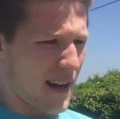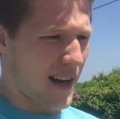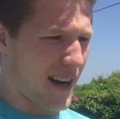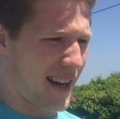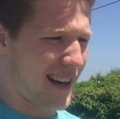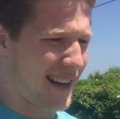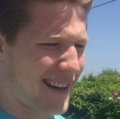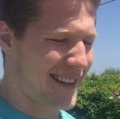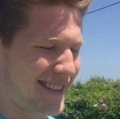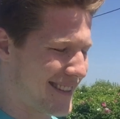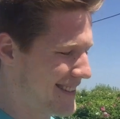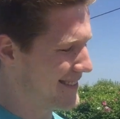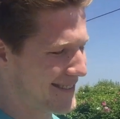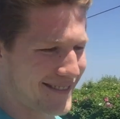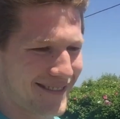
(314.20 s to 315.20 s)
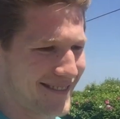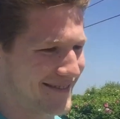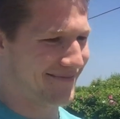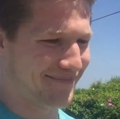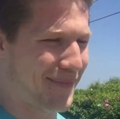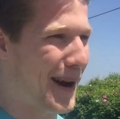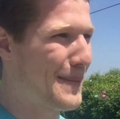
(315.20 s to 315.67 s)

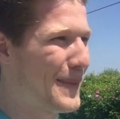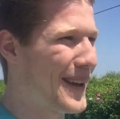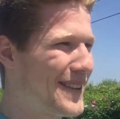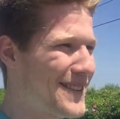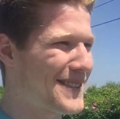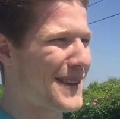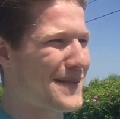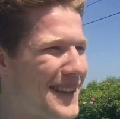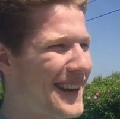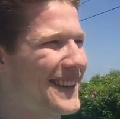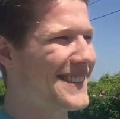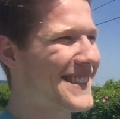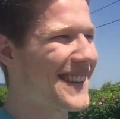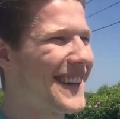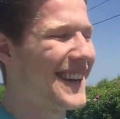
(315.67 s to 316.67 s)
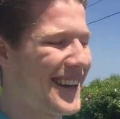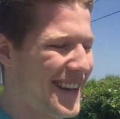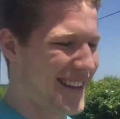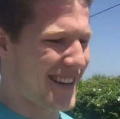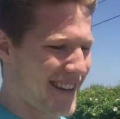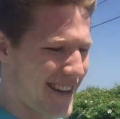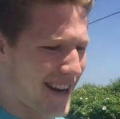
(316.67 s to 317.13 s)
is something else.
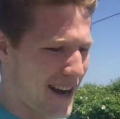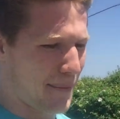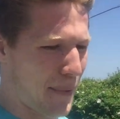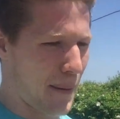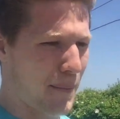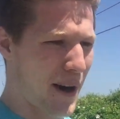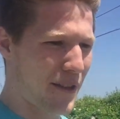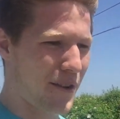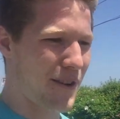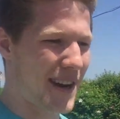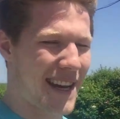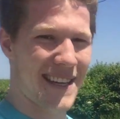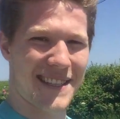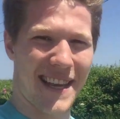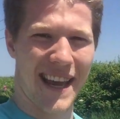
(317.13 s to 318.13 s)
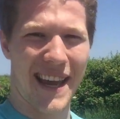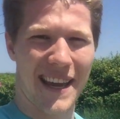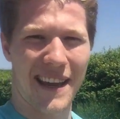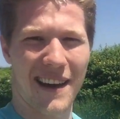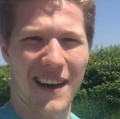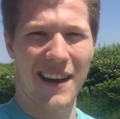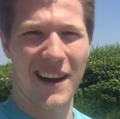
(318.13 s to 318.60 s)
My mother is
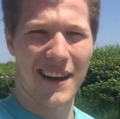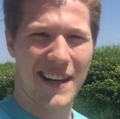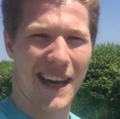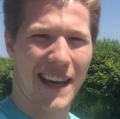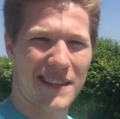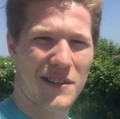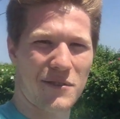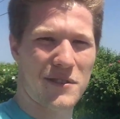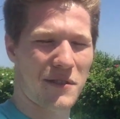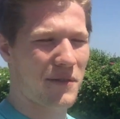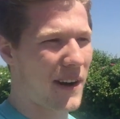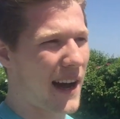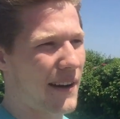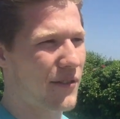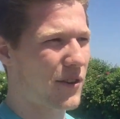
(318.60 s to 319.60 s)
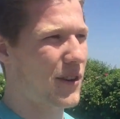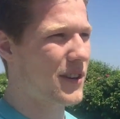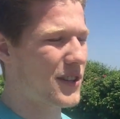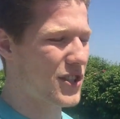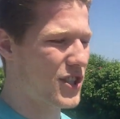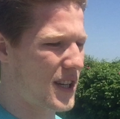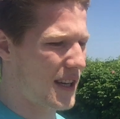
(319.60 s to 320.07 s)
a cancer
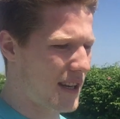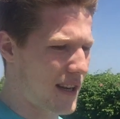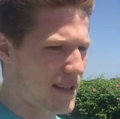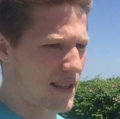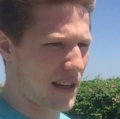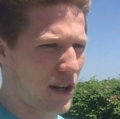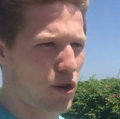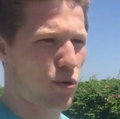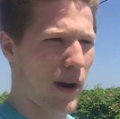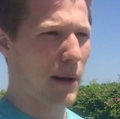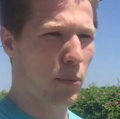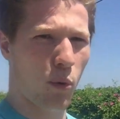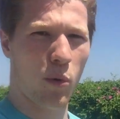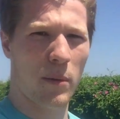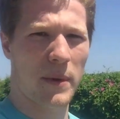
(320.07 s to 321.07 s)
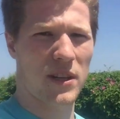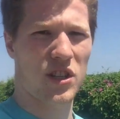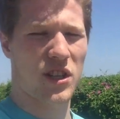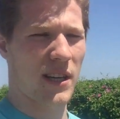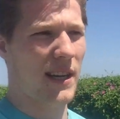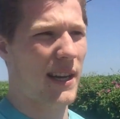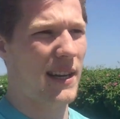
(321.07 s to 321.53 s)
survivor. She is an incredible woman.
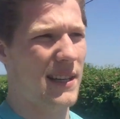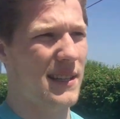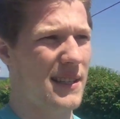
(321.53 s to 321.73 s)
She